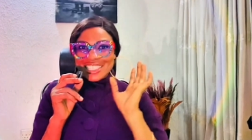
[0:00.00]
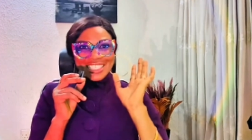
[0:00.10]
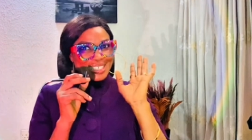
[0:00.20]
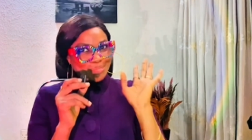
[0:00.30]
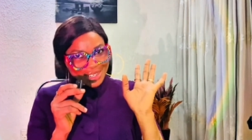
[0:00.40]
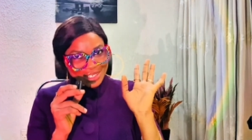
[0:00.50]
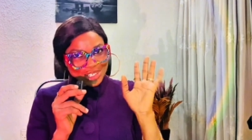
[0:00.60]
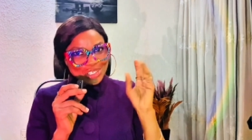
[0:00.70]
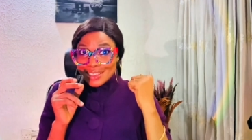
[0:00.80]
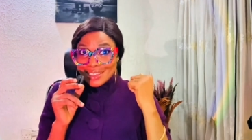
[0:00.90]
since March
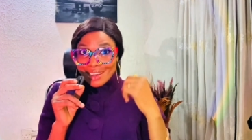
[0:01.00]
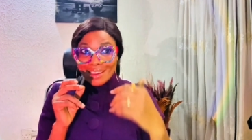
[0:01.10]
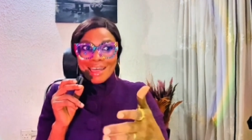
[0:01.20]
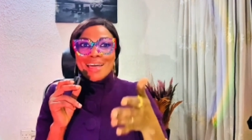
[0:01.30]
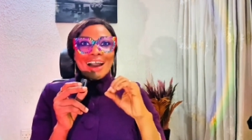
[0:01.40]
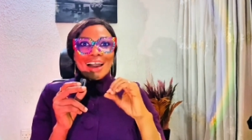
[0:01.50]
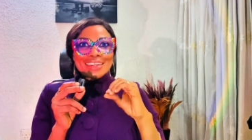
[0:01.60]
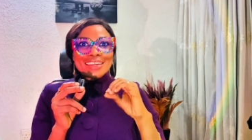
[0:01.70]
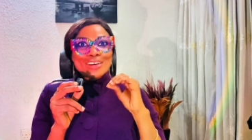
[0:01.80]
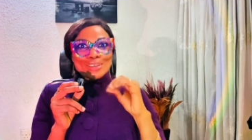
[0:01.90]
this year.
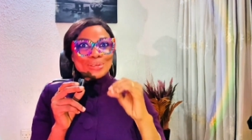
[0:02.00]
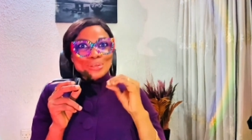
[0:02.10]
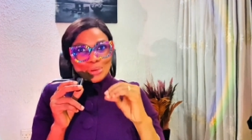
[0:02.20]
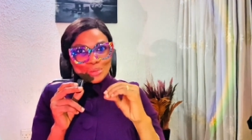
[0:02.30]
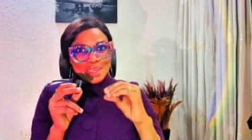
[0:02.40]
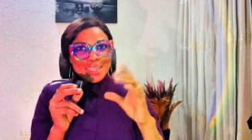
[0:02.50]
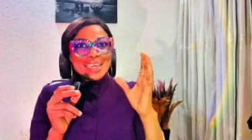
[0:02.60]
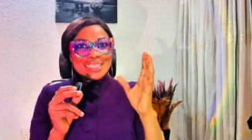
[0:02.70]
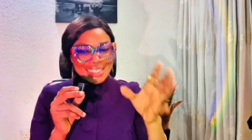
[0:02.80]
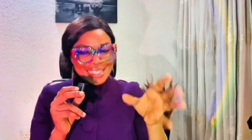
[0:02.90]
And he also told me that
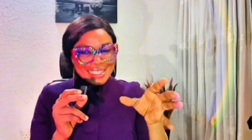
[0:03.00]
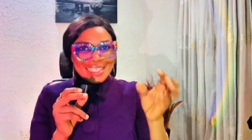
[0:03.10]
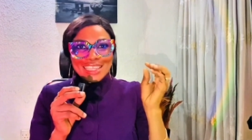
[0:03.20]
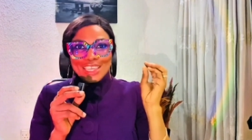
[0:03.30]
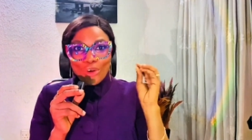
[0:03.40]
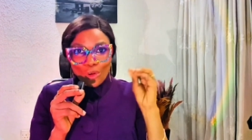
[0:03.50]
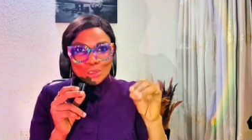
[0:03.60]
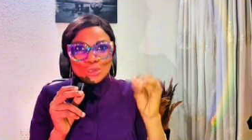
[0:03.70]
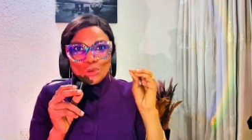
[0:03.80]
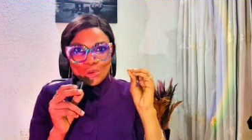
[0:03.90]
he set the
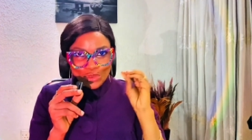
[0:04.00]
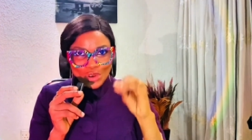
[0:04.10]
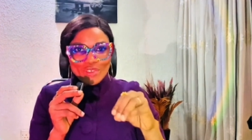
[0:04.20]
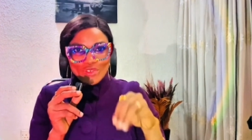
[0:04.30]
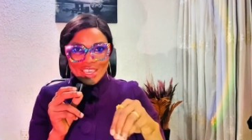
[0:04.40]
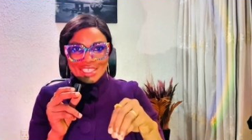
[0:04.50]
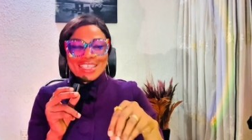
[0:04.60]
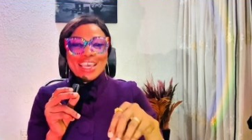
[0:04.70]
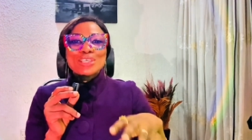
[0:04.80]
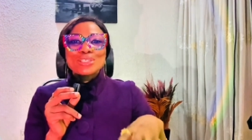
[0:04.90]
auto
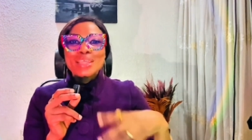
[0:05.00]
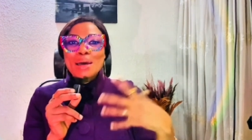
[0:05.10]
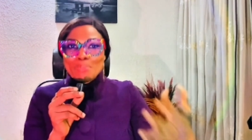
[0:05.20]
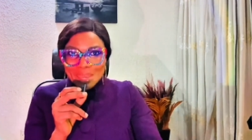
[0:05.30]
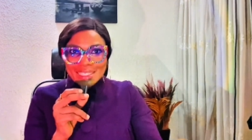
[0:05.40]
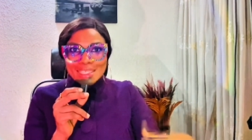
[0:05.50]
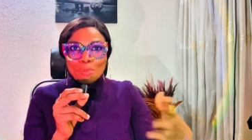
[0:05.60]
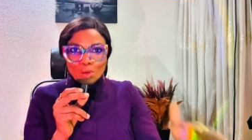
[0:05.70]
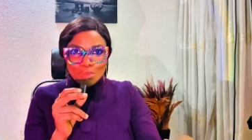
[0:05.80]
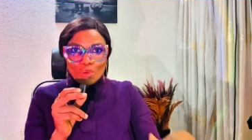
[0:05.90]
reinvest. So that makes it
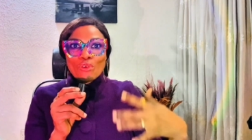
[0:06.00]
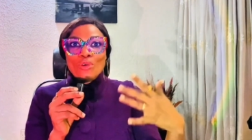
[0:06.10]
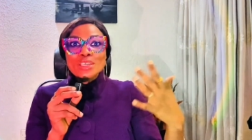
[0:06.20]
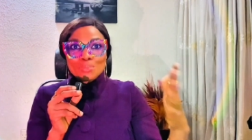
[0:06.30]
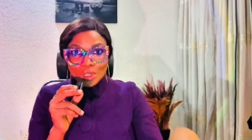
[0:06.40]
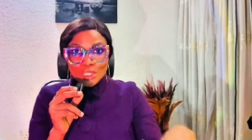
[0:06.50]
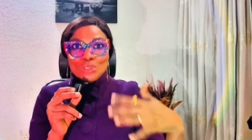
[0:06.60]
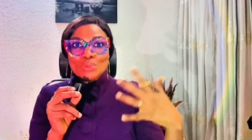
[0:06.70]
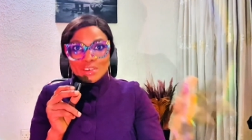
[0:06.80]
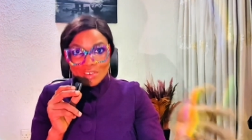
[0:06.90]
possible for his money
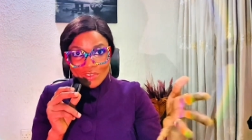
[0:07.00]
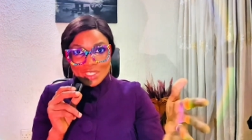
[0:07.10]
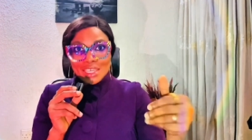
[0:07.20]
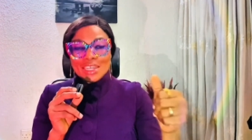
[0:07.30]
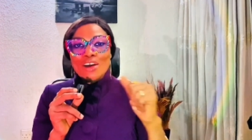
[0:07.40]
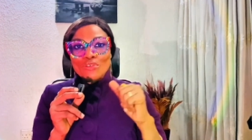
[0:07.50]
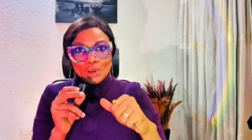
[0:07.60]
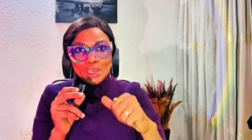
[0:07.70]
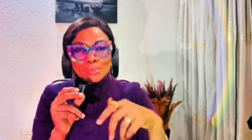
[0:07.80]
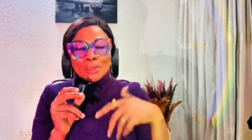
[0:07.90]
to be reinvested and for
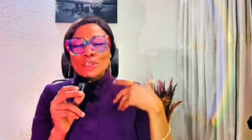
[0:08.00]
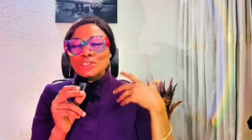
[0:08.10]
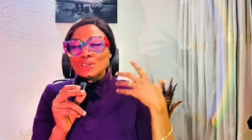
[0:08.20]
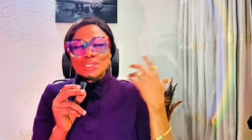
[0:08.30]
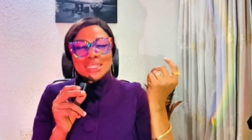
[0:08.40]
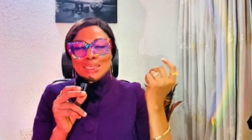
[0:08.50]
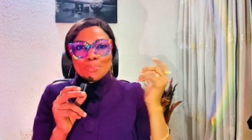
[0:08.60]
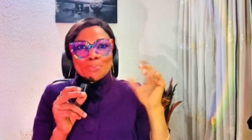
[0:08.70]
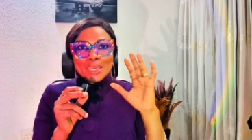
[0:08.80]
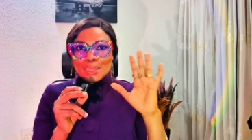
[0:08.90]
him to just sleep,
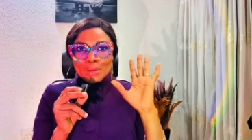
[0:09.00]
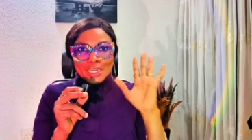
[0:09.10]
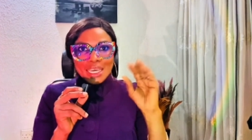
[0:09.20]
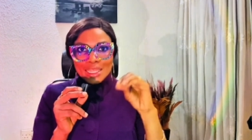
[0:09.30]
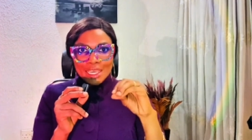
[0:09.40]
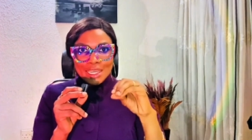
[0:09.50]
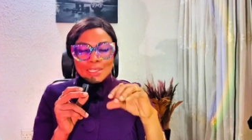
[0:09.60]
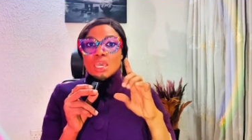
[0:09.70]
making money at night.